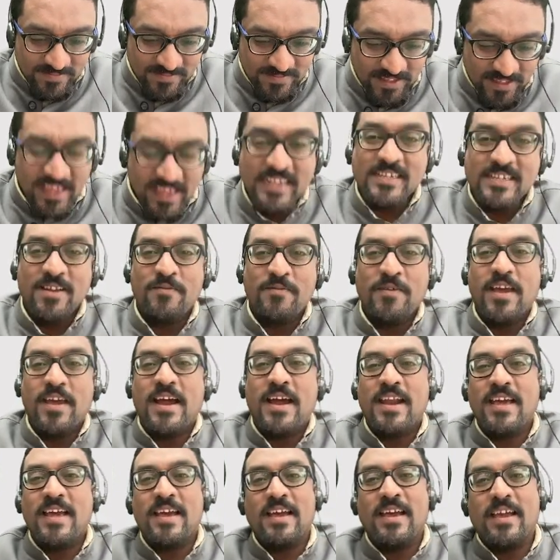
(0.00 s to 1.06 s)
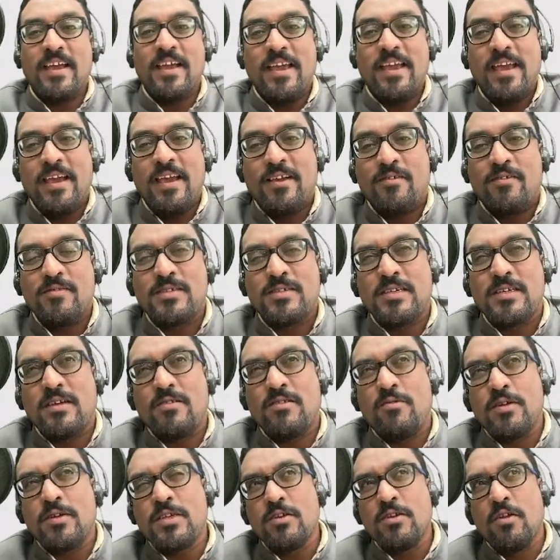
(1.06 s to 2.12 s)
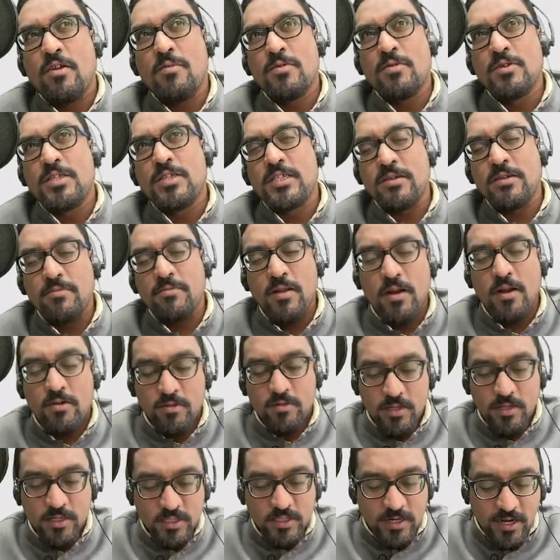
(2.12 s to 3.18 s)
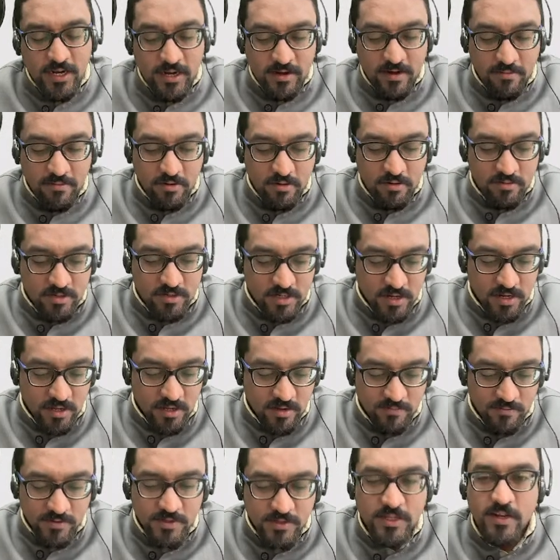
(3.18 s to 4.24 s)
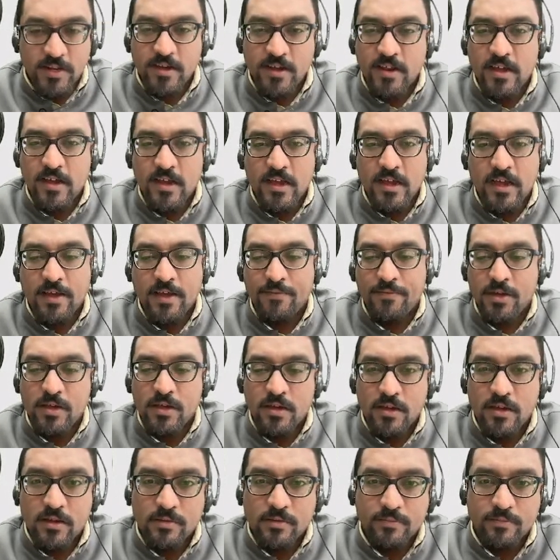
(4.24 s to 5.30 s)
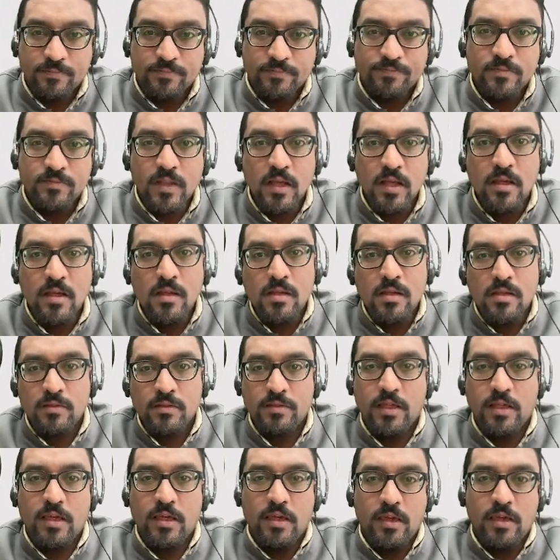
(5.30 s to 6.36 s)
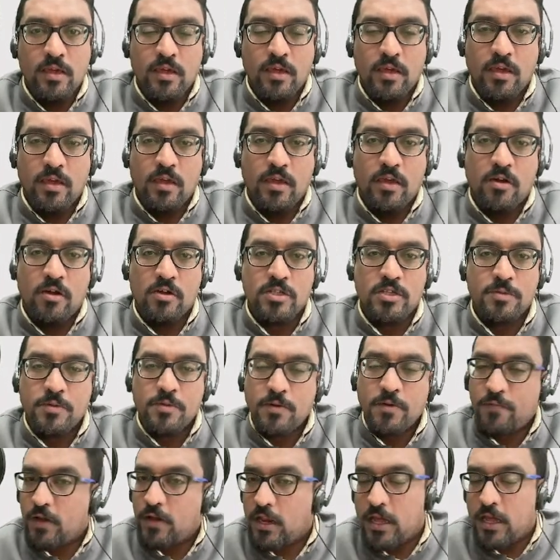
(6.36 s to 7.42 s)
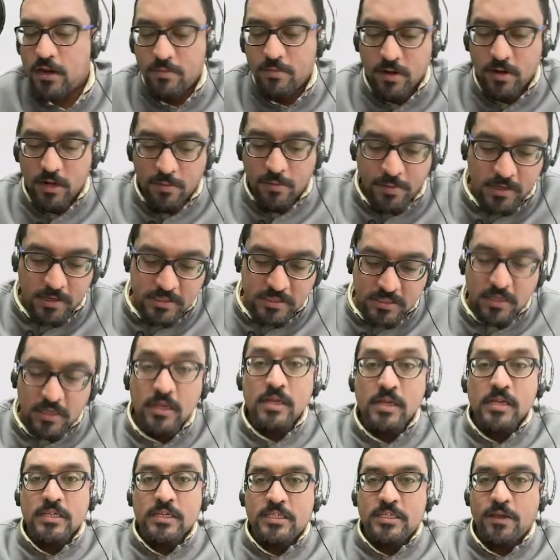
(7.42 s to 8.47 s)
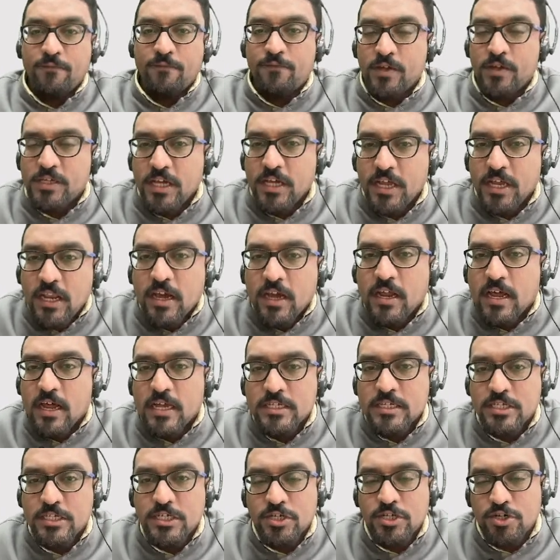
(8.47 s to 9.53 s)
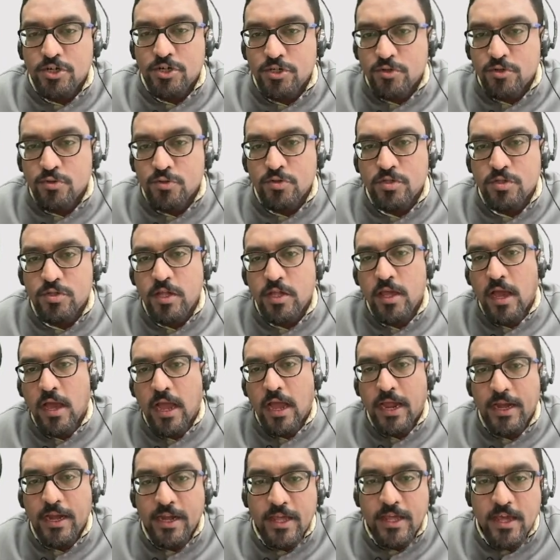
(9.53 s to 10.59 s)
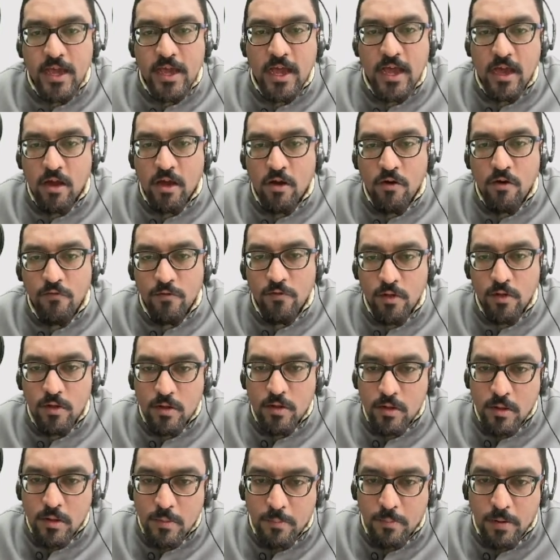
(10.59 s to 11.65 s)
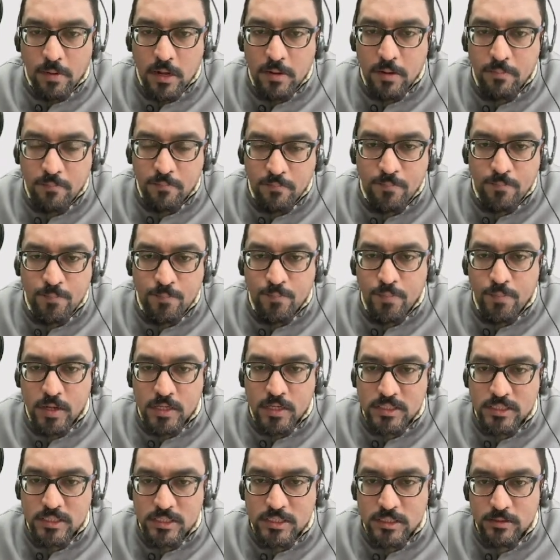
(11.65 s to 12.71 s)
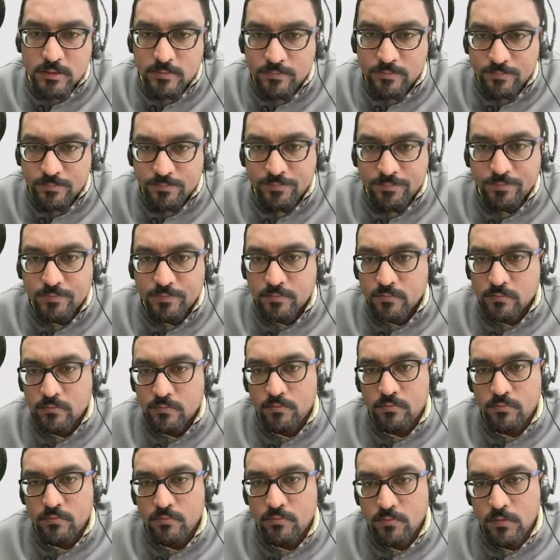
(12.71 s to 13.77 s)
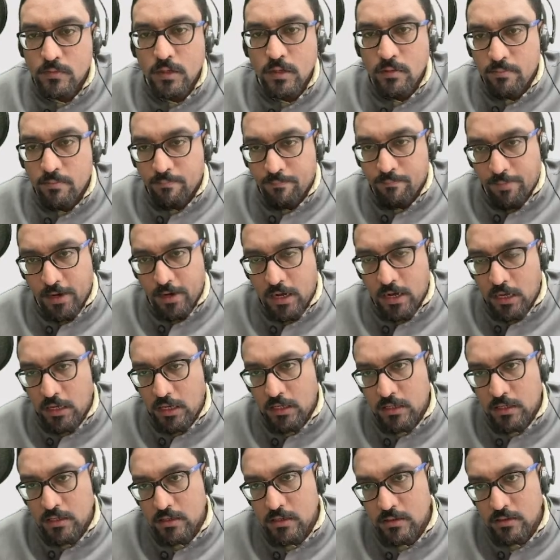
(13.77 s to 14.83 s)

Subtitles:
Yesterday we had a question almost similar to this, right? About Vijayanagara having the concept of Kalyana Mandapas. See, Vijayanagara has introduced the idea of purpose built